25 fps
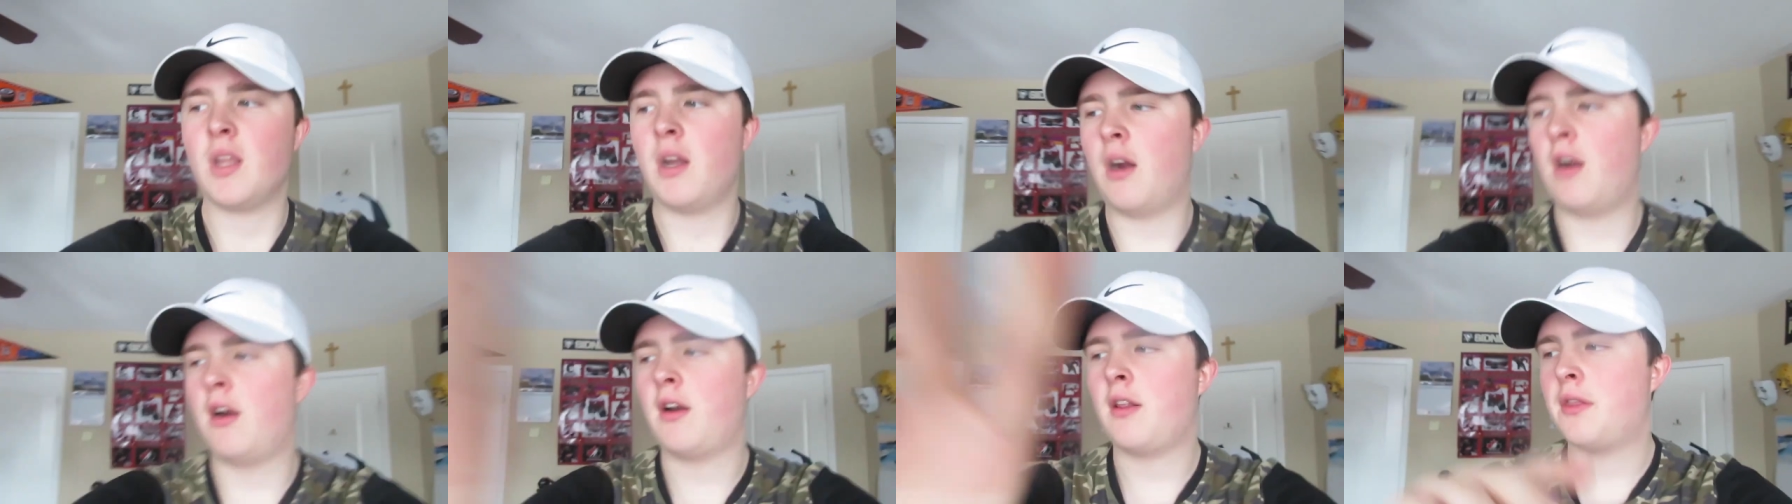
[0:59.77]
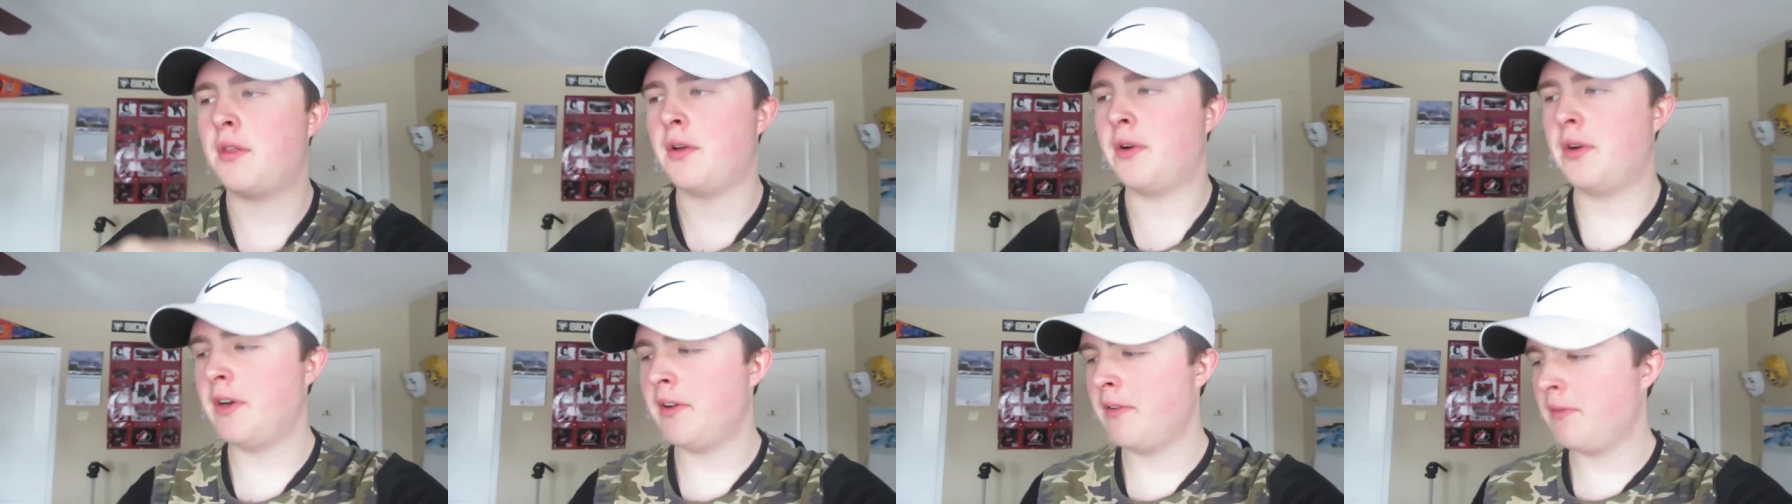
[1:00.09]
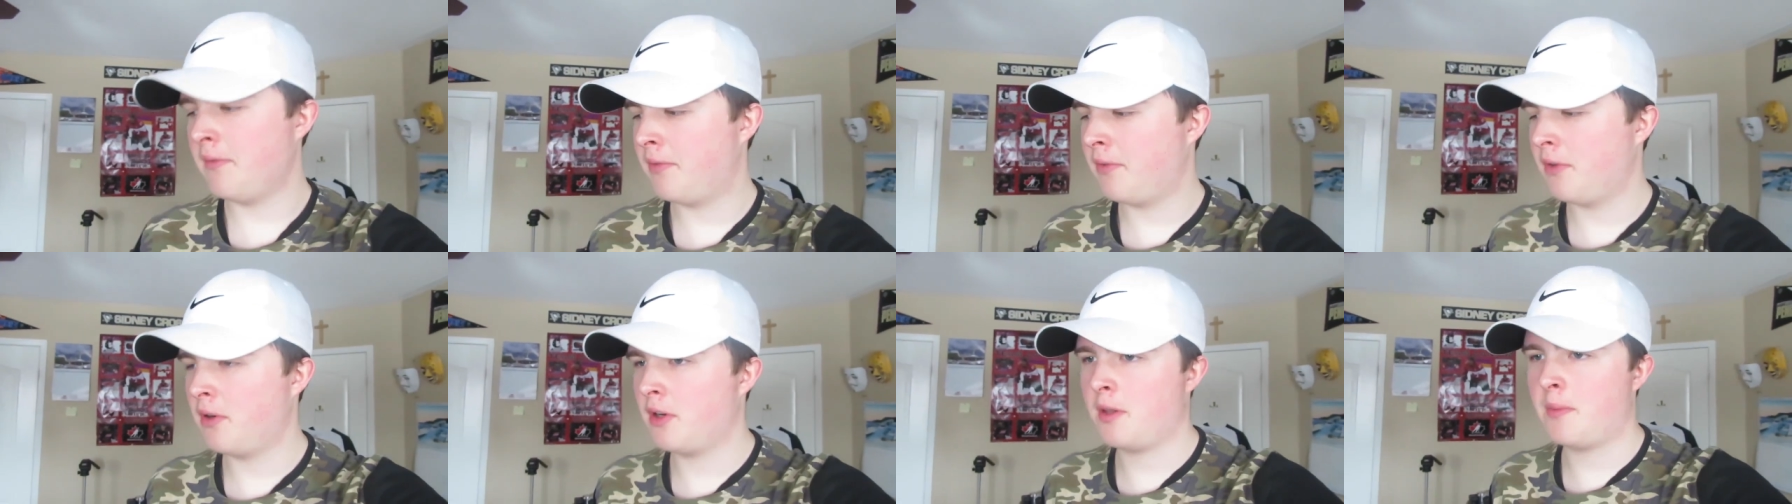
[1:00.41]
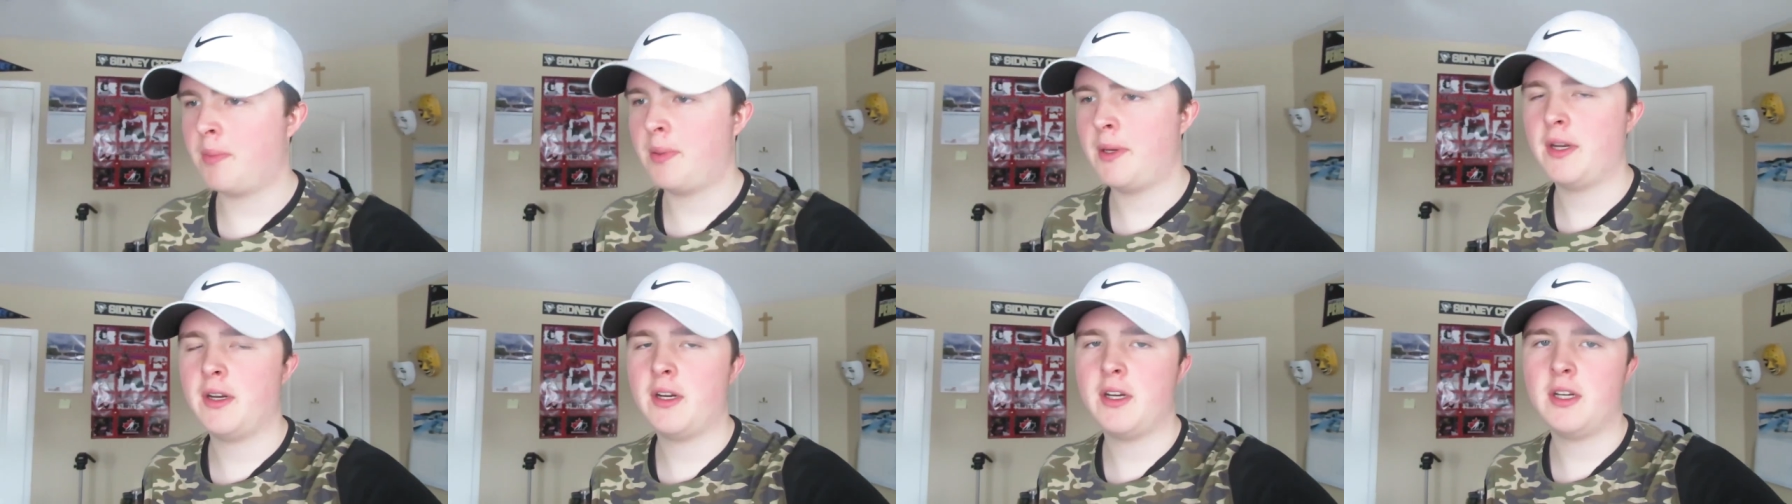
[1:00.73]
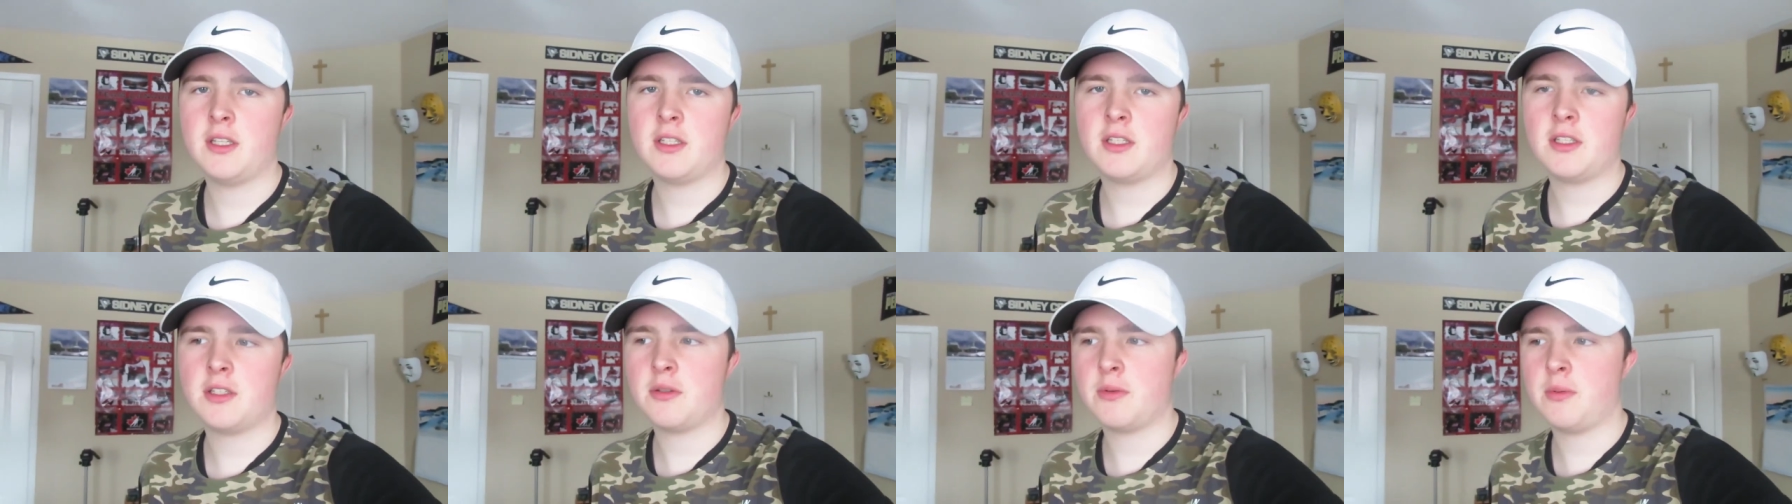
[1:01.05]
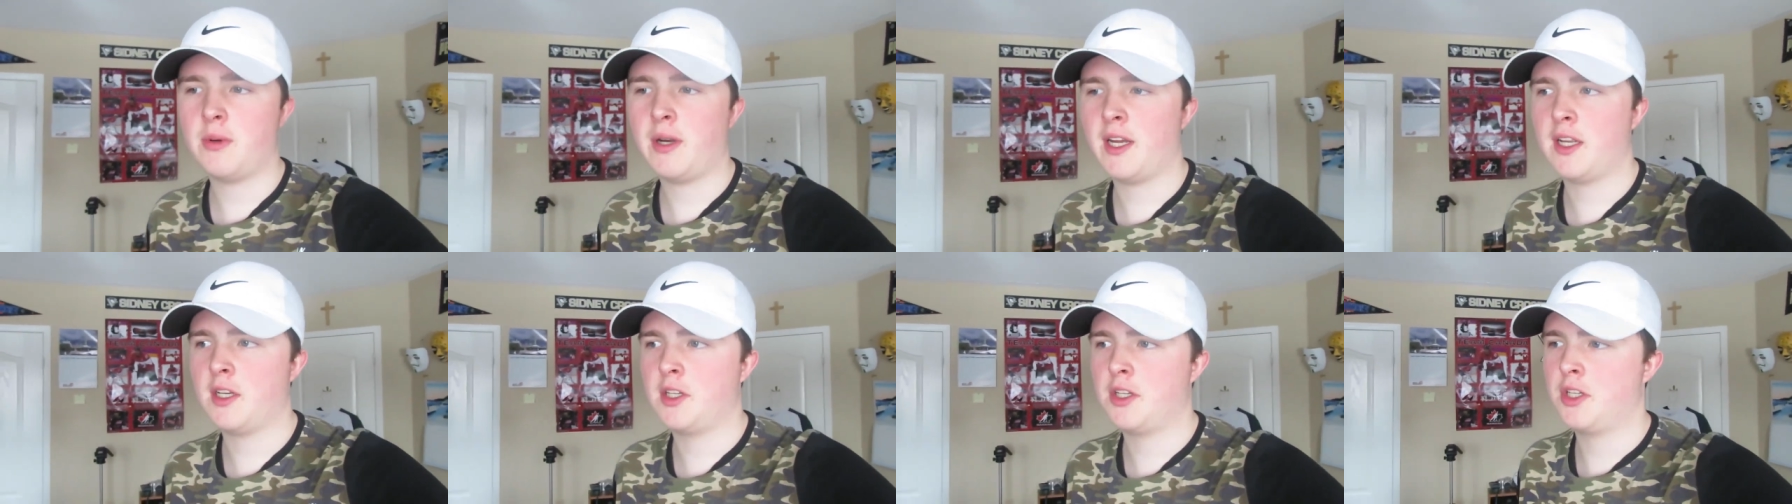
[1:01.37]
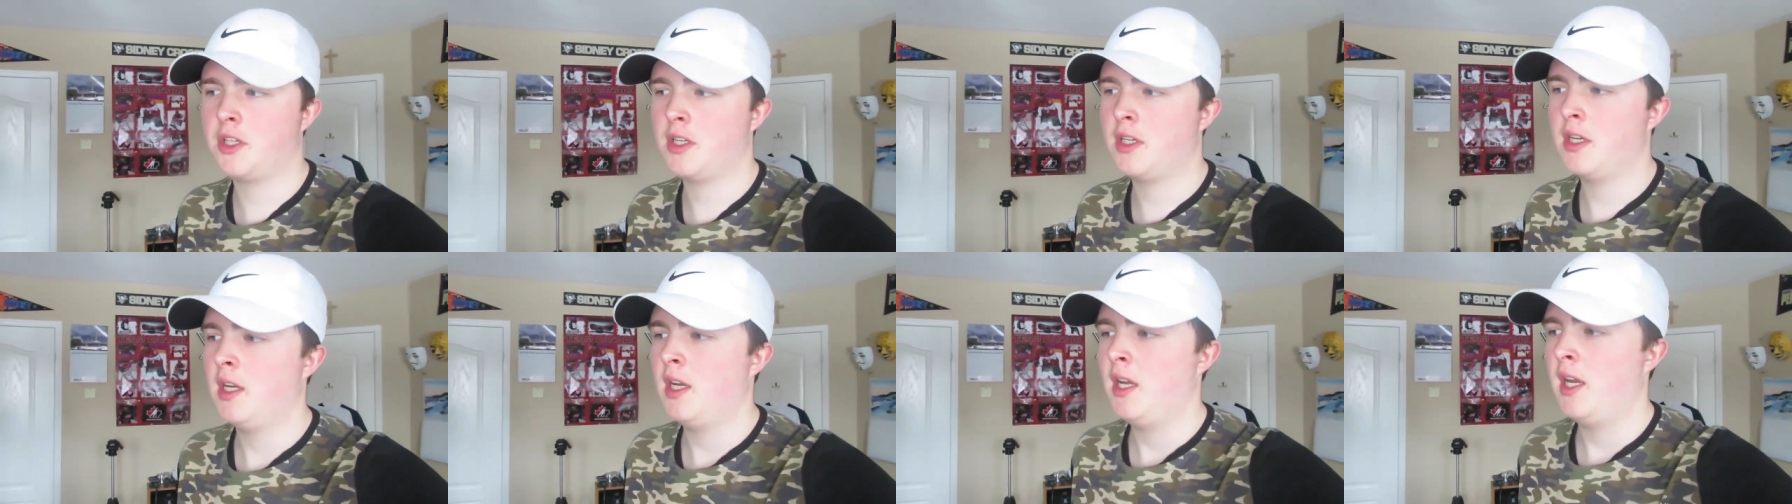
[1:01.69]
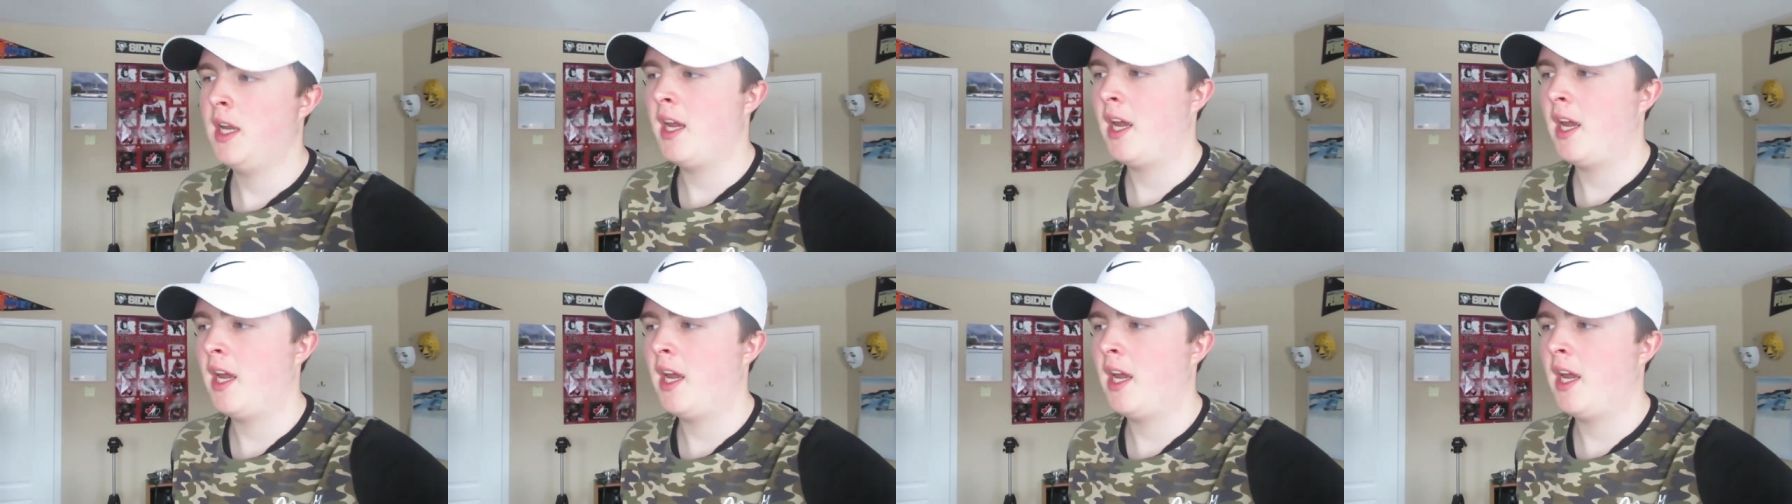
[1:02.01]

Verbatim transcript: our third and fourth period switch